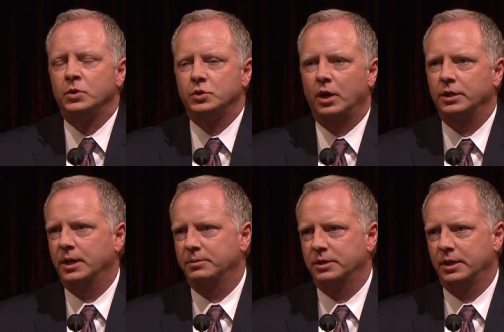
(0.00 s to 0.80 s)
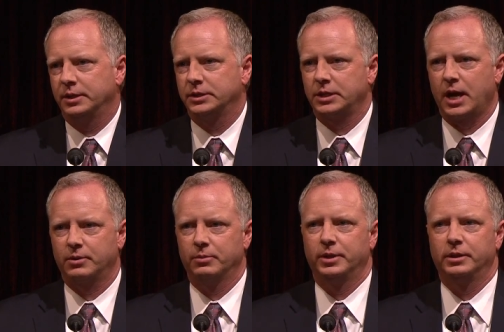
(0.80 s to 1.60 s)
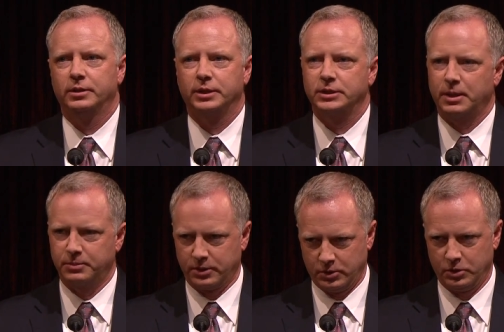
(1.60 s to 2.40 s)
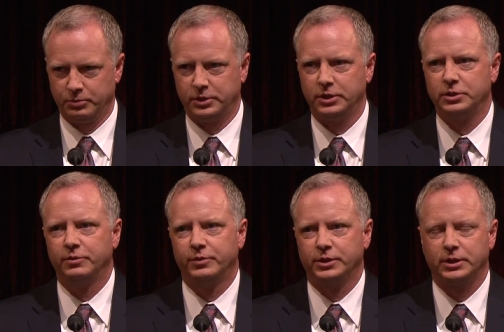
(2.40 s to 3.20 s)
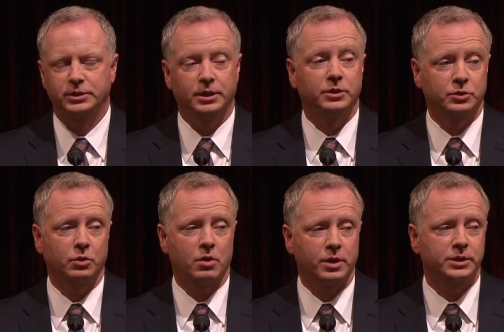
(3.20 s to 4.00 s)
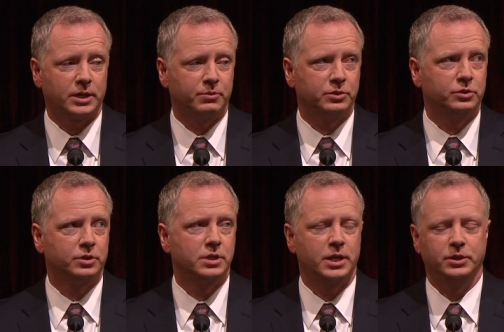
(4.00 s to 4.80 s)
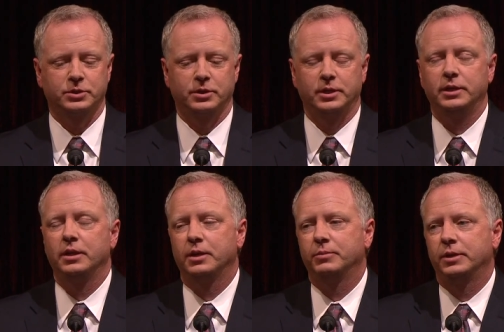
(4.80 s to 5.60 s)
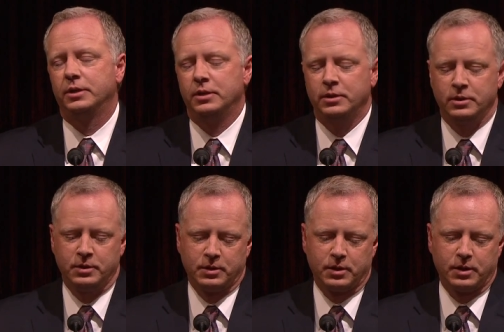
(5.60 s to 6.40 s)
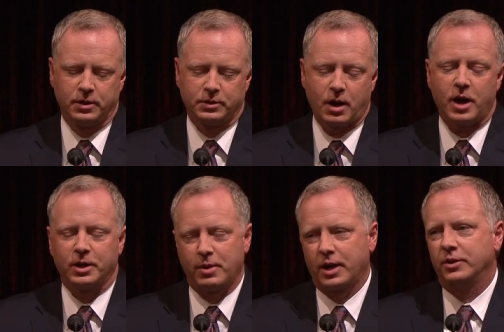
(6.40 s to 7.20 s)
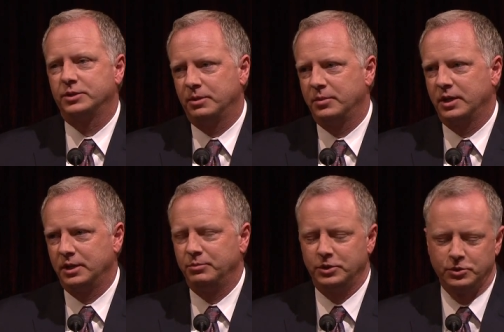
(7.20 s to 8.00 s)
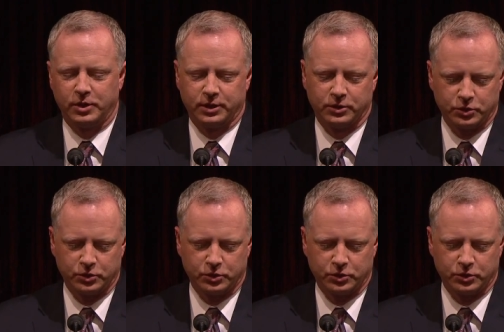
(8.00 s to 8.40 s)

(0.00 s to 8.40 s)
John kept attending sacrament meeting and accepting our home teaching visits, and as so long as I was good natured, he let me uh, talk about how someday he'd be joining the